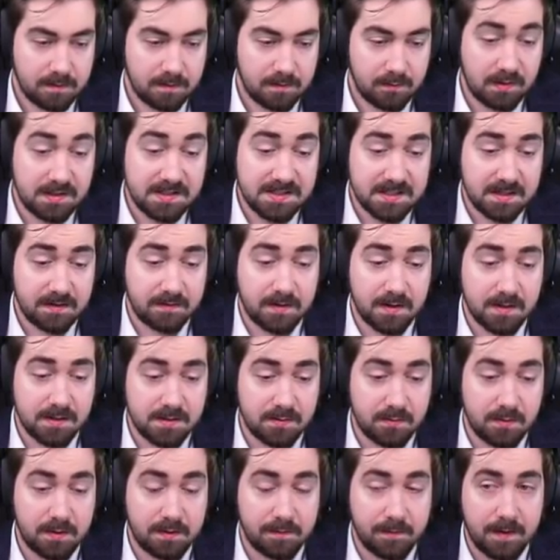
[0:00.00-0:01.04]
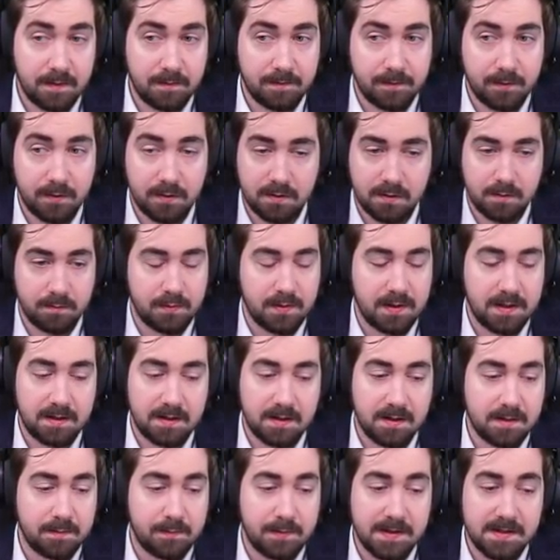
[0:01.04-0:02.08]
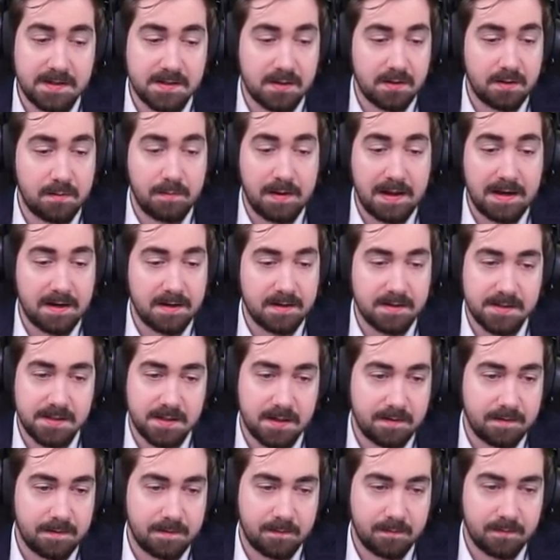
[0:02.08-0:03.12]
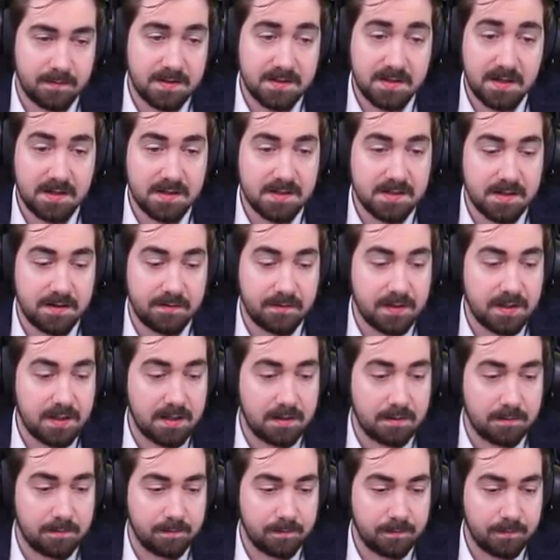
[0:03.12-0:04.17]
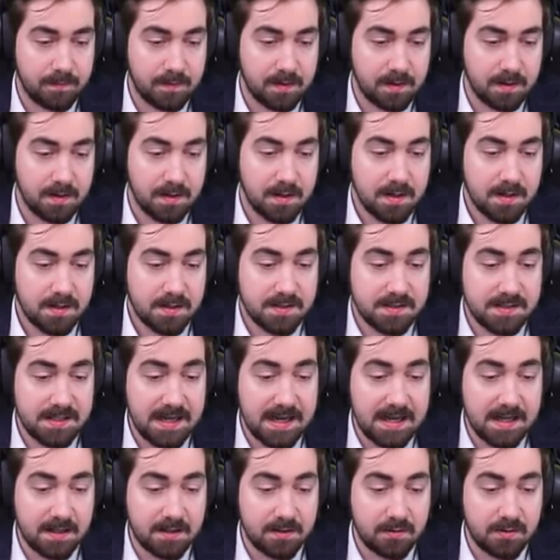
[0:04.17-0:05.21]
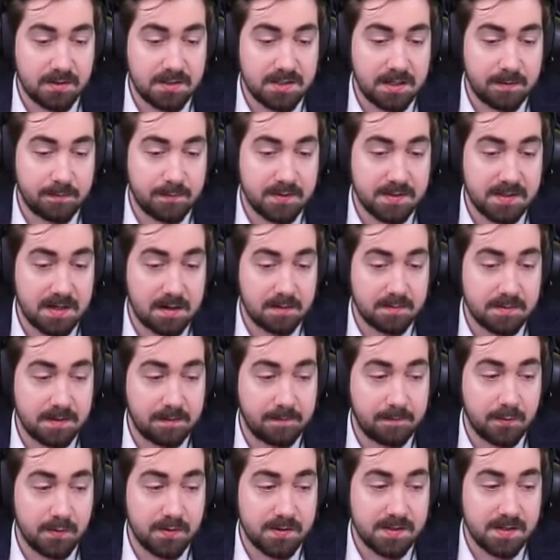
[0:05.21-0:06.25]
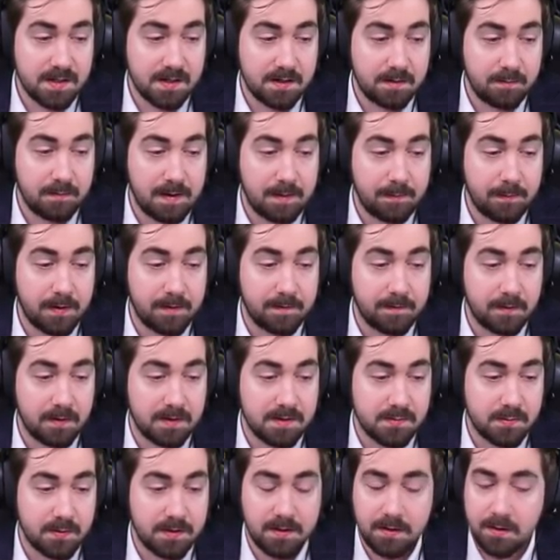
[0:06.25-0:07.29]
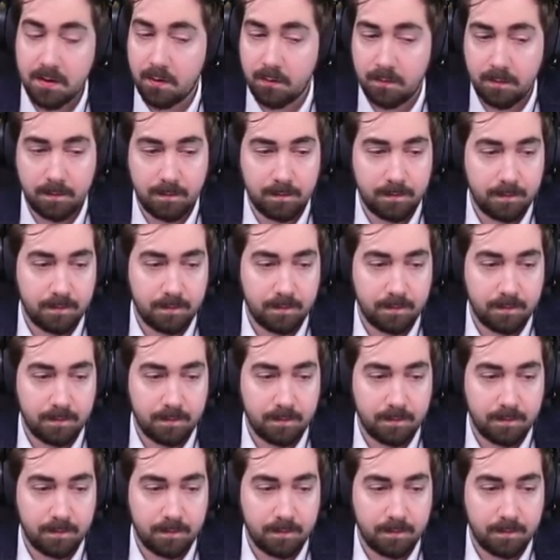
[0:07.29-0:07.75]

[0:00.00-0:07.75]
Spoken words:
Which damn cards are worth farming for completely depends on the meta and stuff. Changes every league. Does the Elder and Shaper Scarabs influence Zana map buffer as well? Nope.